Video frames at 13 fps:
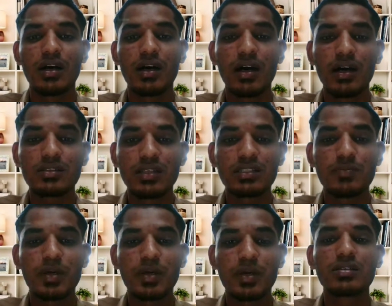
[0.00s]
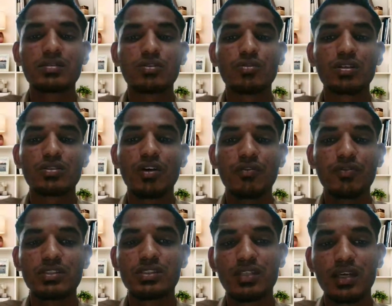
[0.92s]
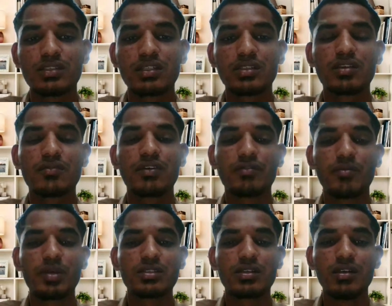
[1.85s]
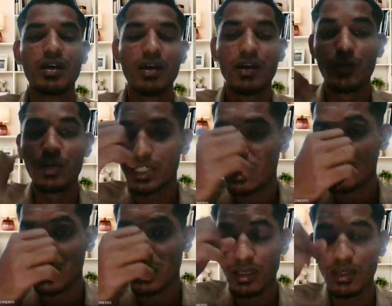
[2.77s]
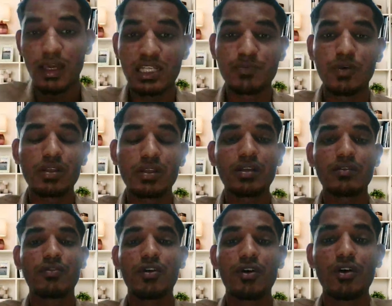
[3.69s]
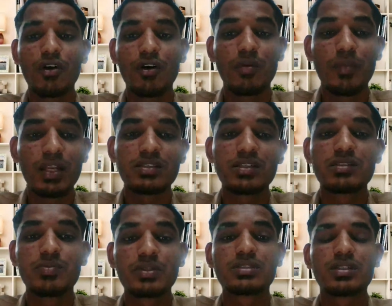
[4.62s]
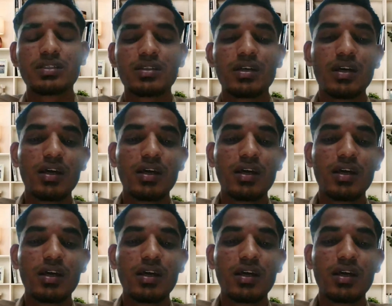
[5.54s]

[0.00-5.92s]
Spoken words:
Unsuspecting students often share sensitive information which can be exploited for malicious purposes.